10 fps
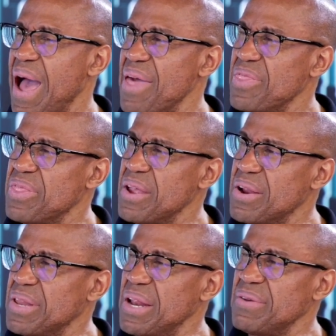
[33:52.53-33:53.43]

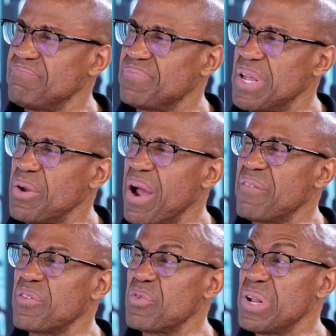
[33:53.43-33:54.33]
they don't
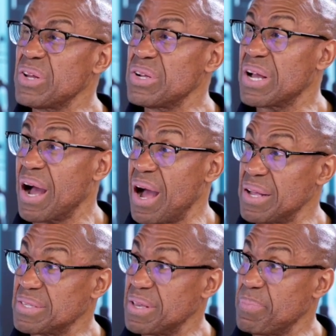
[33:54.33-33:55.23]
have a real good
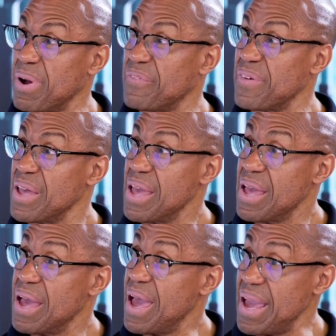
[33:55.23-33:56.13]
concept of
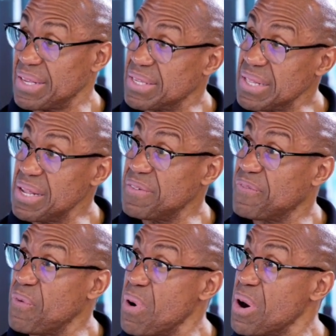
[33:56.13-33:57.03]
excellent
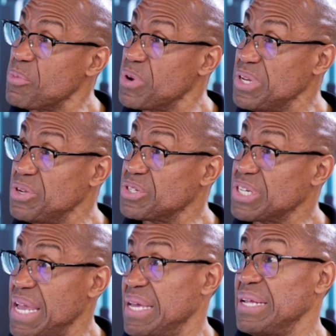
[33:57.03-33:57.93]
form when you're
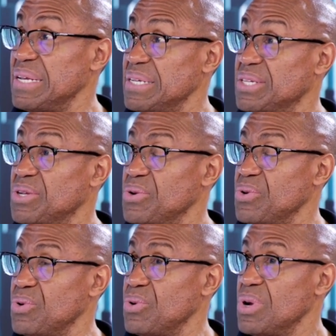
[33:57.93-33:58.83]
taking it
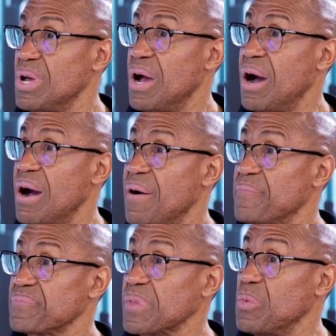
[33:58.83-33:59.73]
to,
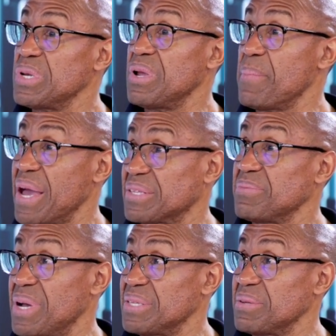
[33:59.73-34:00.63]
when you're
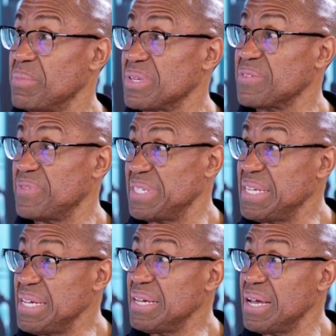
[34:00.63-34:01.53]
maximizing muscle
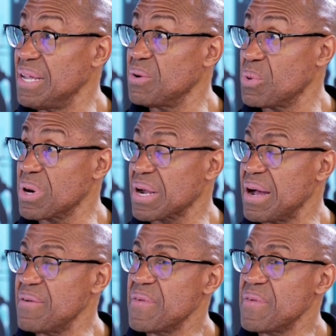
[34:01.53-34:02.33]
fatigue in a workout.